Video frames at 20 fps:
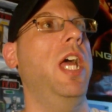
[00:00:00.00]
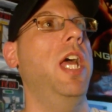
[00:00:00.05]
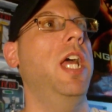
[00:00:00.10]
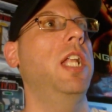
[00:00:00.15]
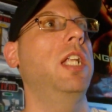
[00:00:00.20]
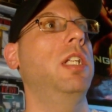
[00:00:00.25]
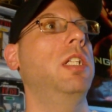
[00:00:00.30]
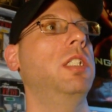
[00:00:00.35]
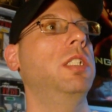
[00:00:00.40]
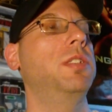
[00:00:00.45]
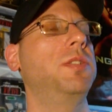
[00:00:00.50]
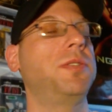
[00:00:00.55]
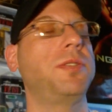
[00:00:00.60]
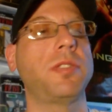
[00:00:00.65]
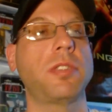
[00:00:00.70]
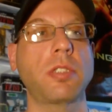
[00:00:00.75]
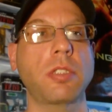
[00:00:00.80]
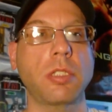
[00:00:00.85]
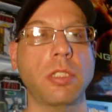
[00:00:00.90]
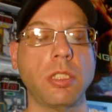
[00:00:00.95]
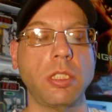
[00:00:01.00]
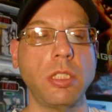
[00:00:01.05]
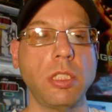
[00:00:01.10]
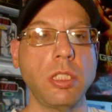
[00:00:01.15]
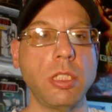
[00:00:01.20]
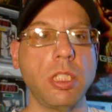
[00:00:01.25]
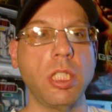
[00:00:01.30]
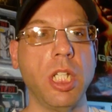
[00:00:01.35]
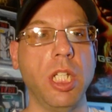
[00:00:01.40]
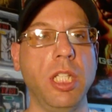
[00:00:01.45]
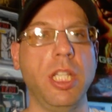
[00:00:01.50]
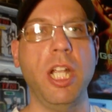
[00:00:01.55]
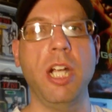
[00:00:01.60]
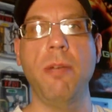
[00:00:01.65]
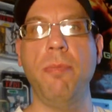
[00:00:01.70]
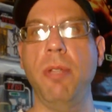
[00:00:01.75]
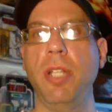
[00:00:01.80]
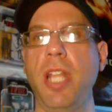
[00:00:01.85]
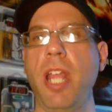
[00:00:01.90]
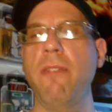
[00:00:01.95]
And
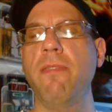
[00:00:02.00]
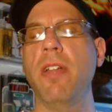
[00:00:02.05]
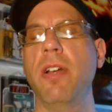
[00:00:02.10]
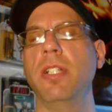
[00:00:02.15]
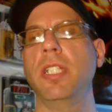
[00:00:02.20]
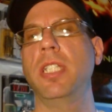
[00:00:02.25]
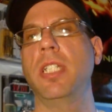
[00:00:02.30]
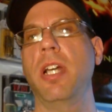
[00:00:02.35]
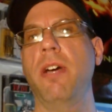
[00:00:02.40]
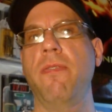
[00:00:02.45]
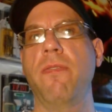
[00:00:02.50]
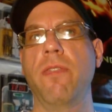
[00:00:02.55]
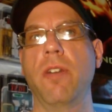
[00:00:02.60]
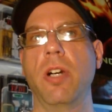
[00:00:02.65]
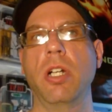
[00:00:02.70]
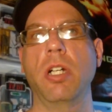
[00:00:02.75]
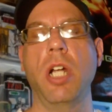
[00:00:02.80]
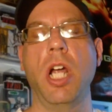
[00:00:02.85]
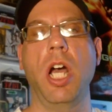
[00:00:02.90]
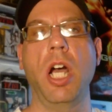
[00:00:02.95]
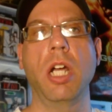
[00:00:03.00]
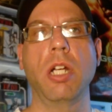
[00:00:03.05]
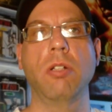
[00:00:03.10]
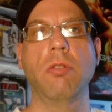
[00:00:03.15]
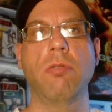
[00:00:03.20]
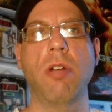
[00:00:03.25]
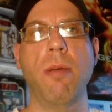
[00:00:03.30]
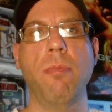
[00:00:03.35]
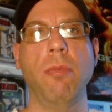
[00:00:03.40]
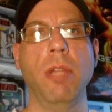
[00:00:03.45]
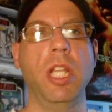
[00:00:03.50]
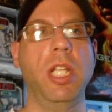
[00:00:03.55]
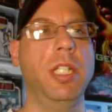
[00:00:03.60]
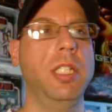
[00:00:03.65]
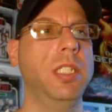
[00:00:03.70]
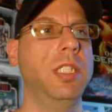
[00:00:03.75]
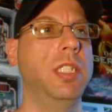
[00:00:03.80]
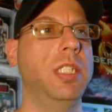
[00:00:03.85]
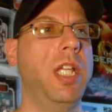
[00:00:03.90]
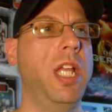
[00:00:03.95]
they've done stuff for
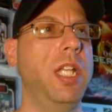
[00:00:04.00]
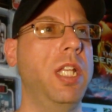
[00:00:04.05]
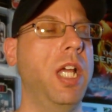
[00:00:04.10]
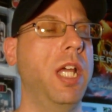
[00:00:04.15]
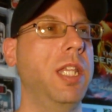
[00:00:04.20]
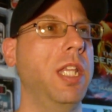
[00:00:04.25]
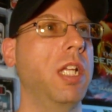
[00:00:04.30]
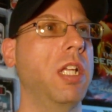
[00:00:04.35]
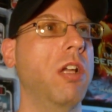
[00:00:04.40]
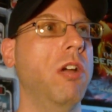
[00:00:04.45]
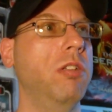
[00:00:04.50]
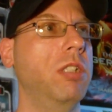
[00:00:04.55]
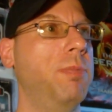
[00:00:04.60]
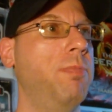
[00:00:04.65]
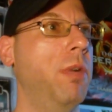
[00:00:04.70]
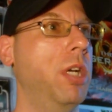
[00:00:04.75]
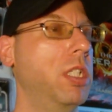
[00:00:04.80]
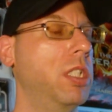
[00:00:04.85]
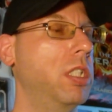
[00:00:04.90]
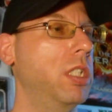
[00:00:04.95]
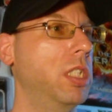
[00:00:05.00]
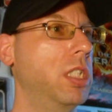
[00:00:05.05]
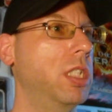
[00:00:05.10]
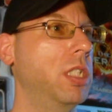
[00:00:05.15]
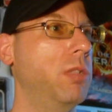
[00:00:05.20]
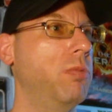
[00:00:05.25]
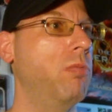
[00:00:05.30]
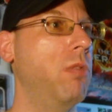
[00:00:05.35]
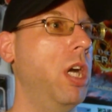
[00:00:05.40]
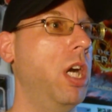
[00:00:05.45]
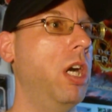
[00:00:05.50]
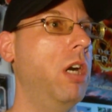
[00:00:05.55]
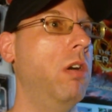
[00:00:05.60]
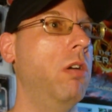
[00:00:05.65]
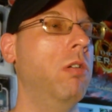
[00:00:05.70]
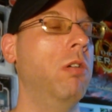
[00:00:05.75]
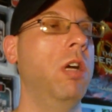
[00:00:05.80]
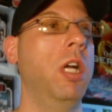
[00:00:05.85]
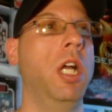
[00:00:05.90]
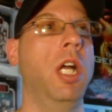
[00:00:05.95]
Gremlins and I think Ghostbusters as
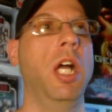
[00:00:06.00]
well.